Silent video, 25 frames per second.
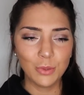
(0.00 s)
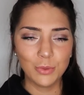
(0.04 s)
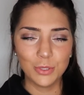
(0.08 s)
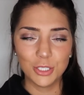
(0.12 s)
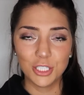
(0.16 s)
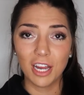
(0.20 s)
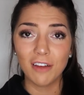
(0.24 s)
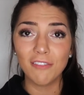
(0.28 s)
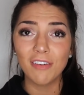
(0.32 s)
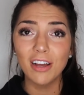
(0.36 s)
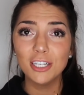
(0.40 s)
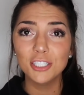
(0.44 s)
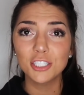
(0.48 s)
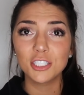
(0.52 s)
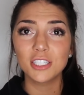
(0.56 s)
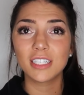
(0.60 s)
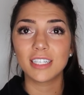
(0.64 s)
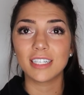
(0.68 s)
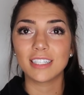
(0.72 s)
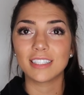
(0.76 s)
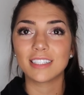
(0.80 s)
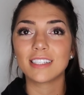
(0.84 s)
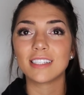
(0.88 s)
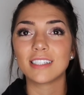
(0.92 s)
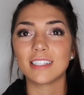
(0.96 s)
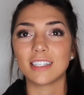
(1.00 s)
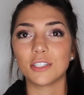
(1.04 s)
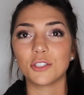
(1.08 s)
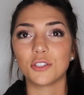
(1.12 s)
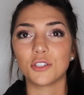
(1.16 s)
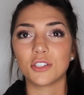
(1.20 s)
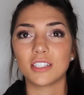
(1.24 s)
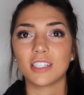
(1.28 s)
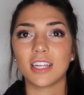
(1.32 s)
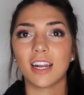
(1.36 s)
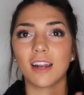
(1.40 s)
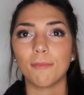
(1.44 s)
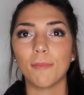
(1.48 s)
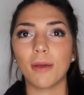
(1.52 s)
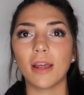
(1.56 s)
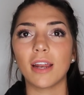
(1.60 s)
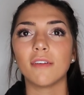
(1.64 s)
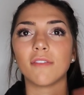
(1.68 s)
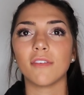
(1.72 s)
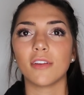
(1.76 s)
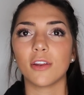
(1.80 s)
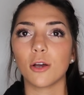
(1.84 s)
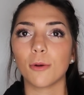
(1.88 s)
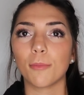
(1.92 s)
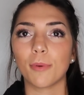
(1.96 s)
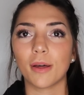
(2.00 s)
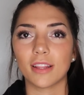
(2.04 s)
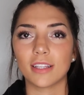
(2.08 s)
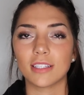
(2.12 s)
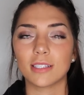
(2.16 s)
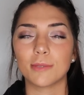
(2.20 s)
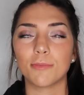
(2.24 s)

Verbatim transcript: which I've actually, this is interesting. I made a video about